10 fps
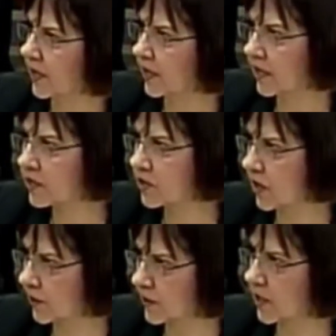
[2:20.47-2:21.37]
It is
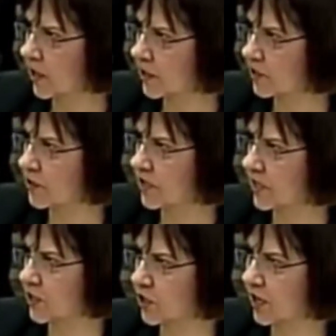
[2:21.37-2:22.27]
not within our
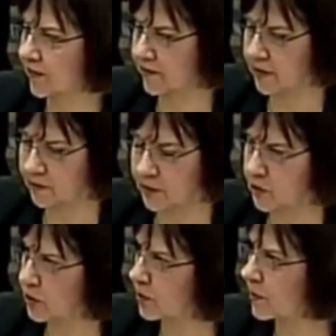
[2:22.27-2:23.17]
jurisdiction. I feel
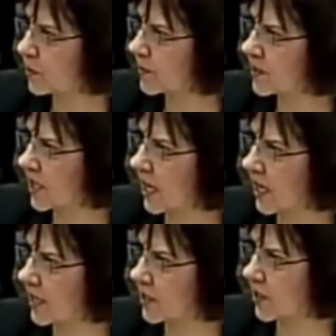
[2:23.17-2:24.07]
Mr. Smitherman's eyes